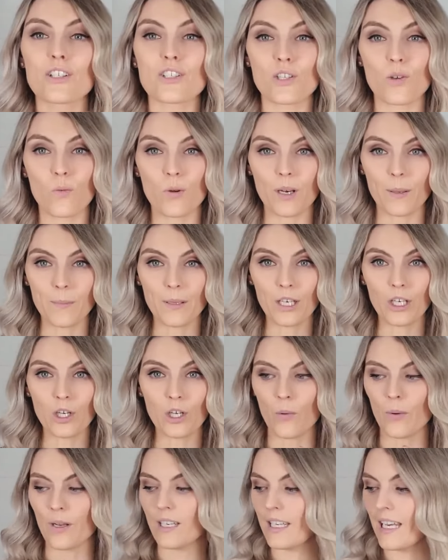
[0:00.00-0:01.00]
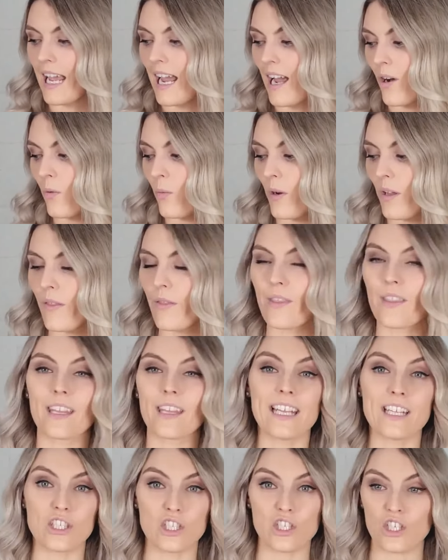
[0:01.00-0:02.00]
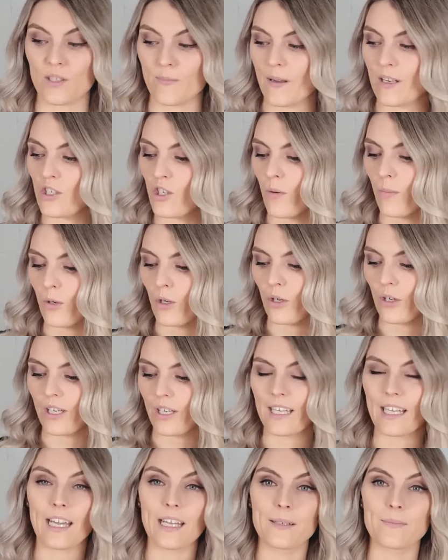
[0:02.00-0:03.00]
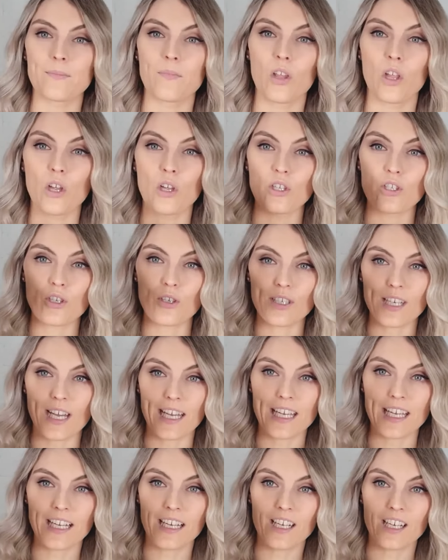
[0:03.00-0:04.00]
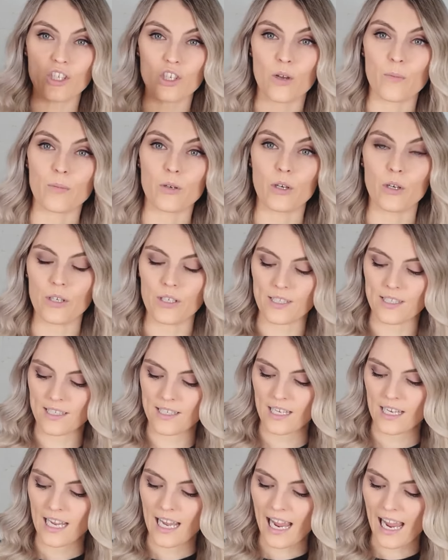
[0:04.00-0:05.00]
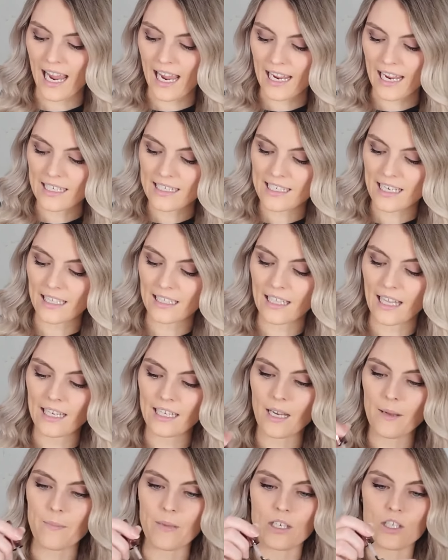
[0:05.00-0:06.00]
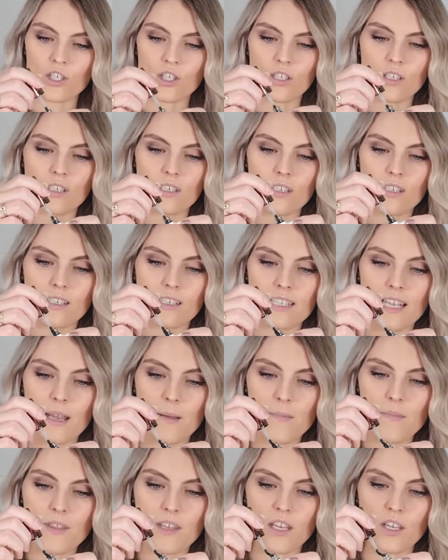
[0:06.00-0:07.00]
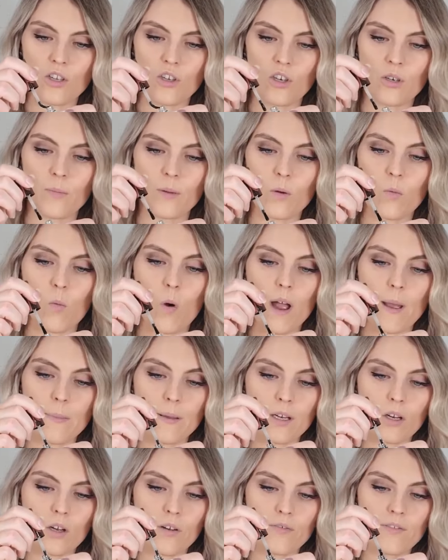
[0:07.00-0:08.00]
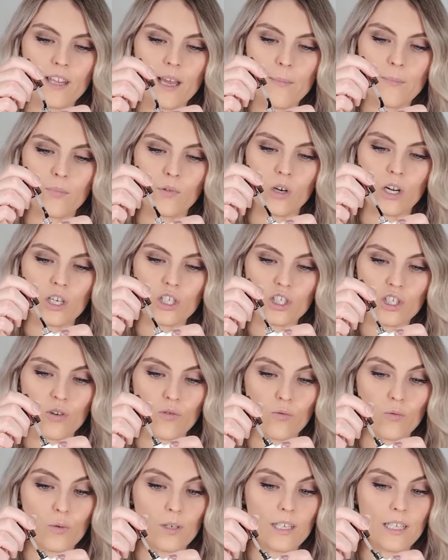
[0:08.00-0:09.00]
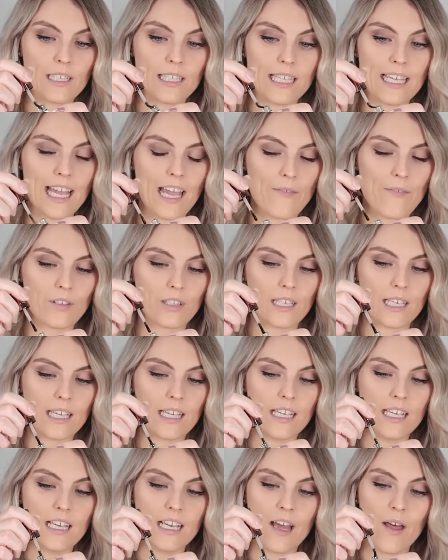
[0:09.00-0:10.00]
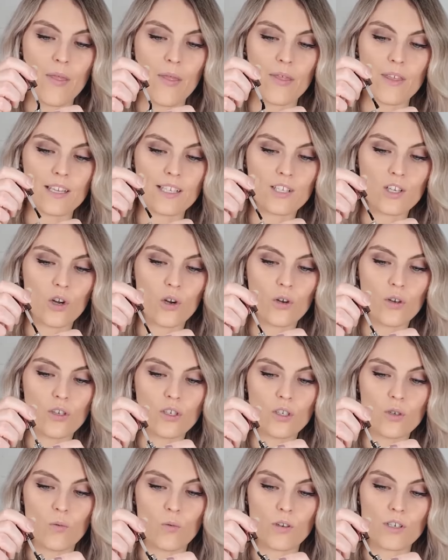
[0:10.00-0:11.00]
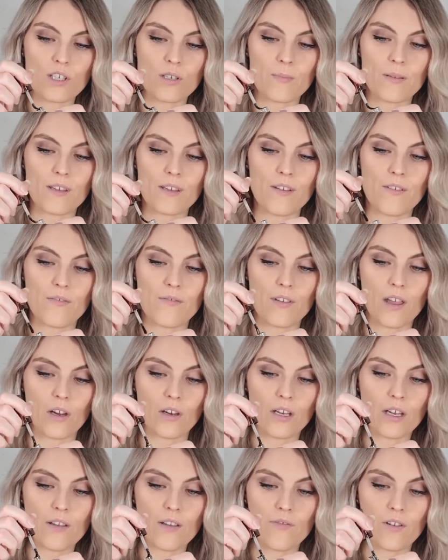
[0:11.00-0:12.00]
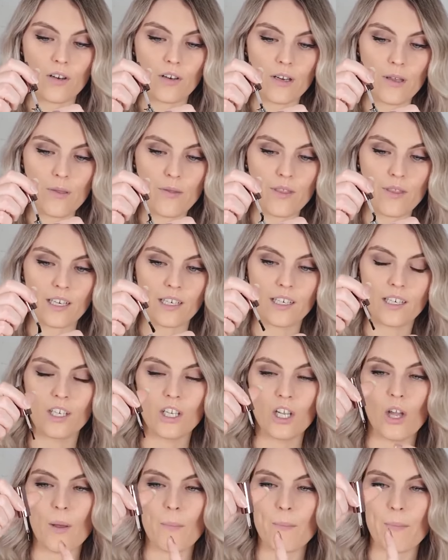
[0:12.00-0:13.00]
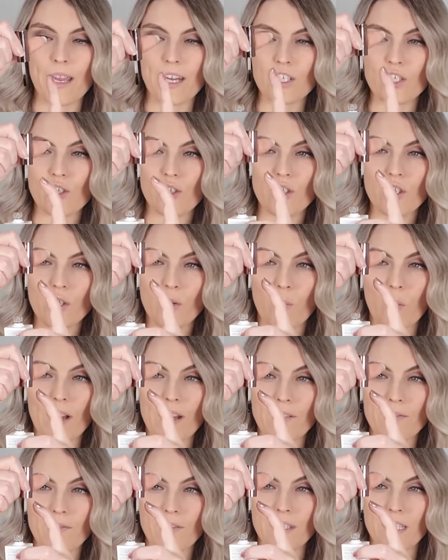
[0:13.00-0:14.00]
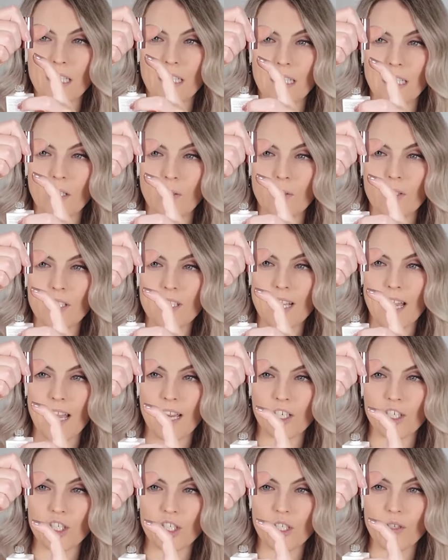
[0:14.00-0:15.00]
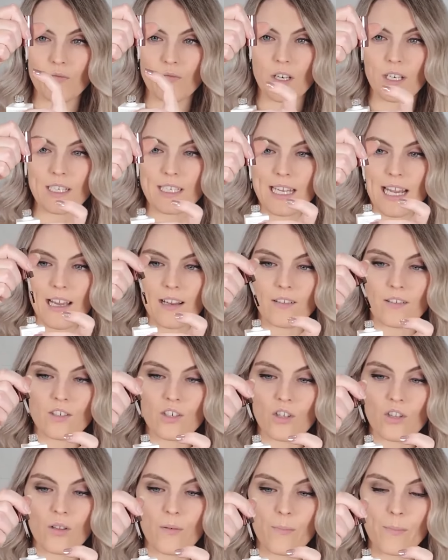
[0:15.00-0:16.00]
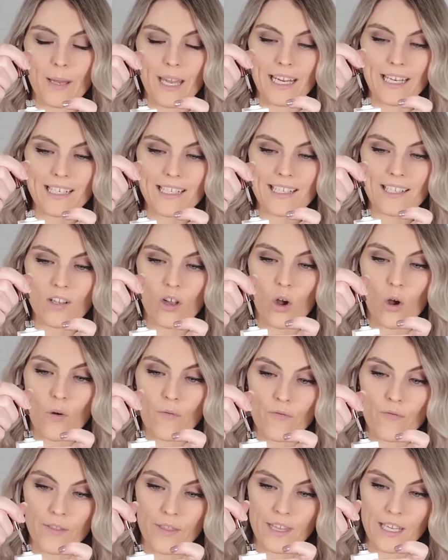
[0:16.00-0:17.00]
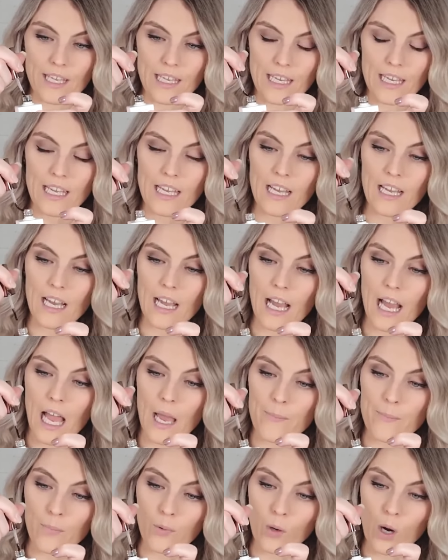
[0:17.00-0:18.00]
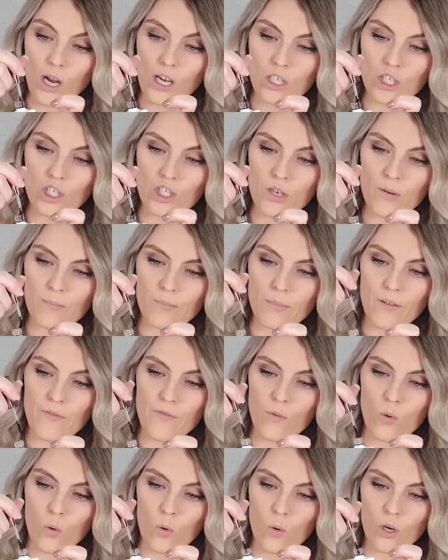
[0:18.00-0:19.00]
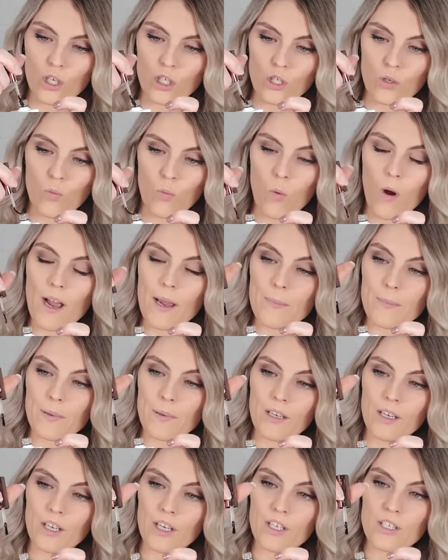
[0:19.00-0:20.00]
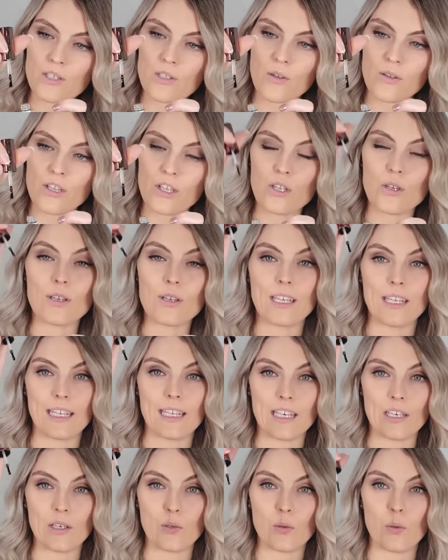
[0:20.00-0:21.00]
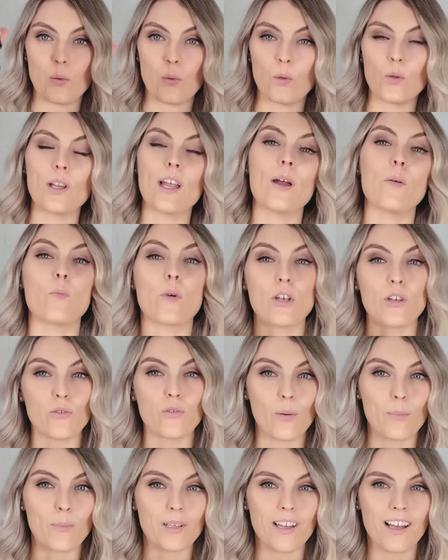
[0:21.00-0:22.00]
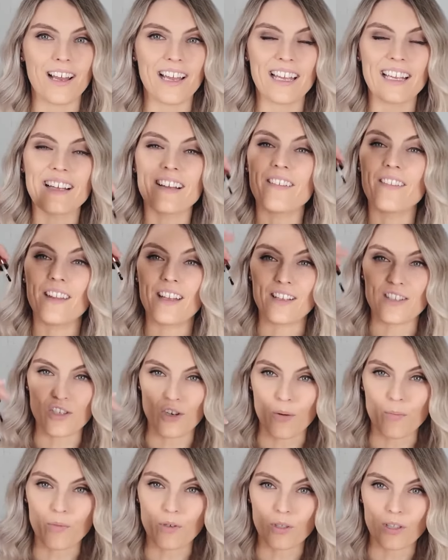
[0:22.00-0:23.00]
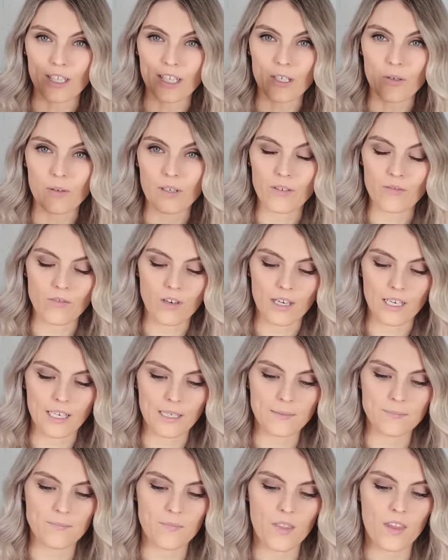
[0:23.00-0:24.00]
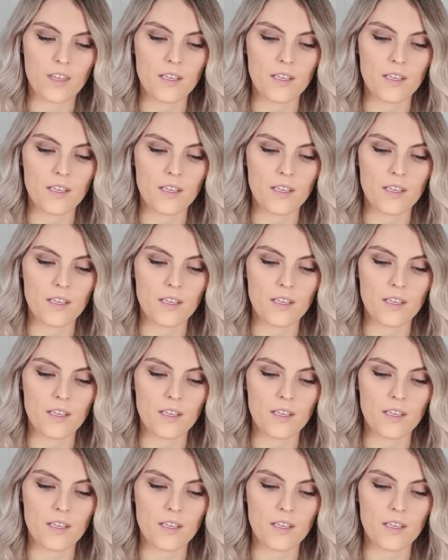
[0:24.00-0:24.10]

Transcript: So what I'm going to go in now with is just my top coat again. So taking our top coats, and like I mentioned, same thing, you're going to be wiping off that brush really heavily. This coat you want to be very, very thin. Make sure you wait for the liquid to actually run down to the base of the brush before you wipe, so that you can get it all, and when you're applying, there's not more liquid running.